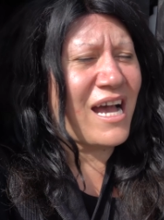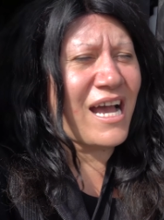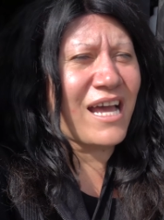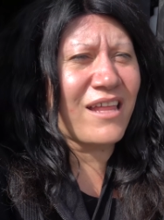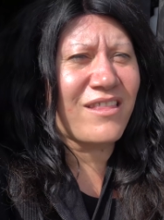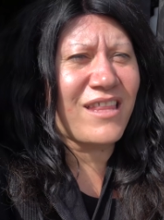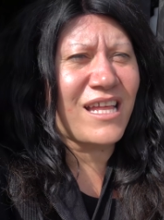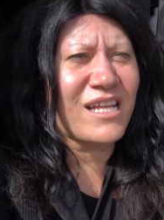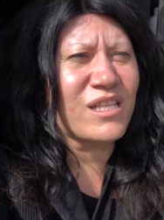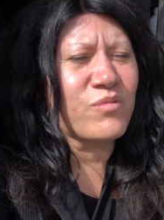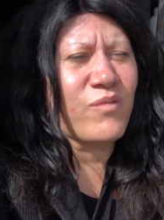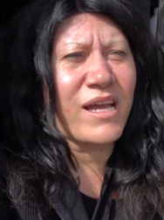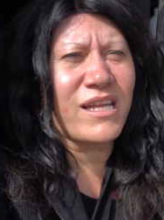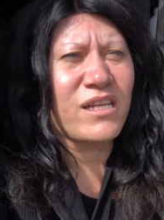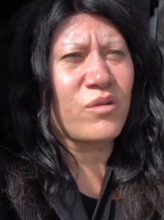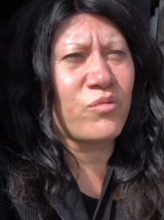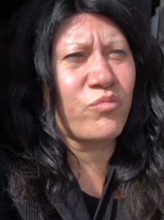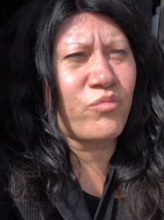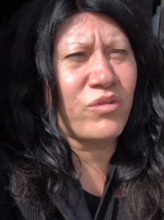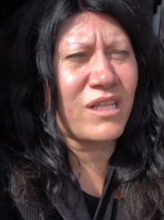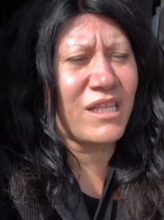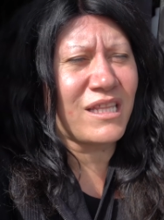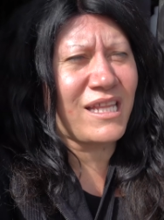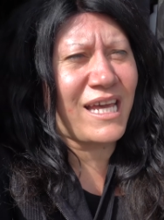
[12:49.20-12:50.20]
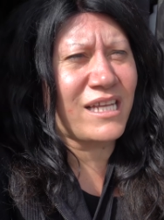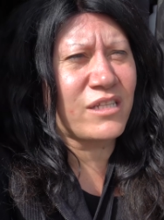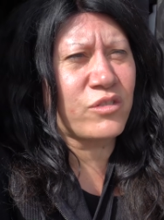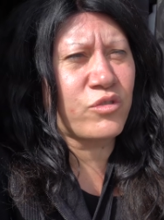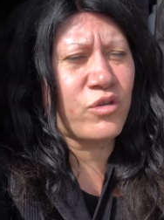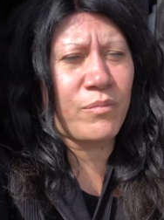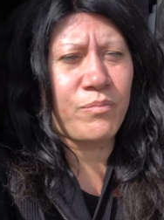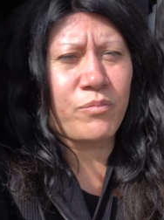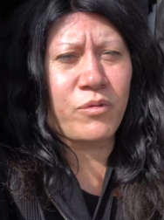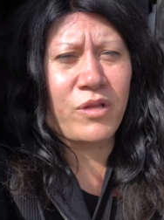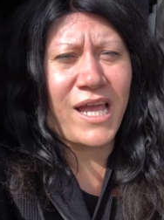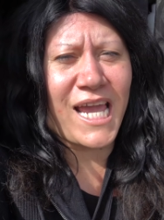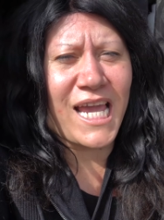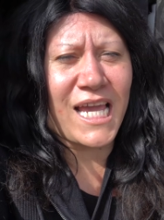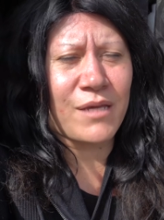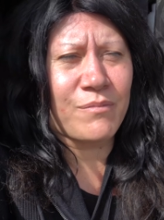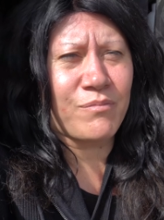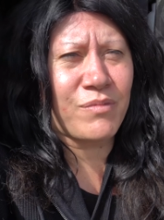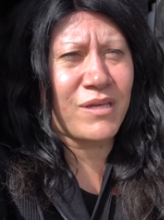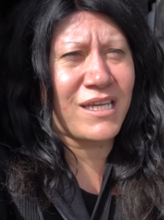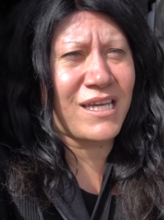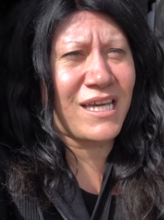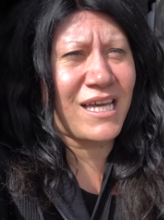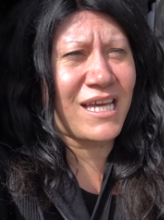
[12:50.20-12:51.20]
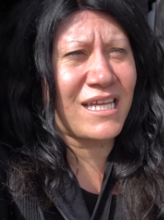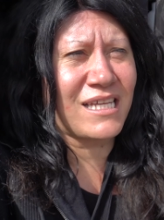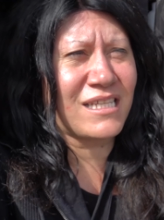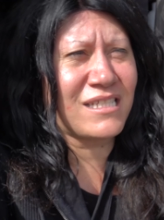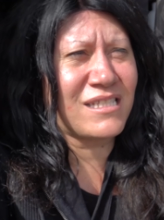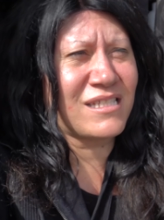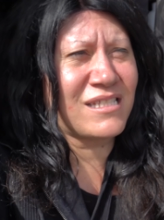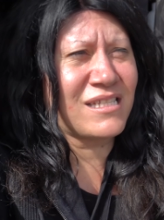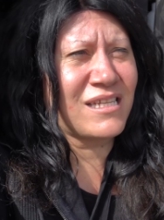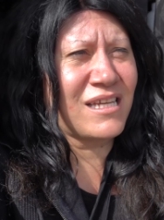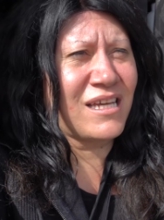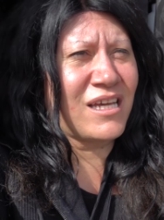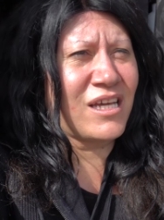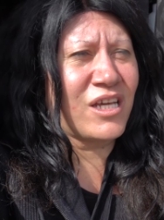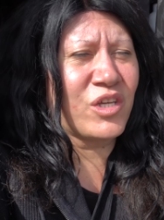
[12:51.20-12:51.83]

that's why I don't really like AAA because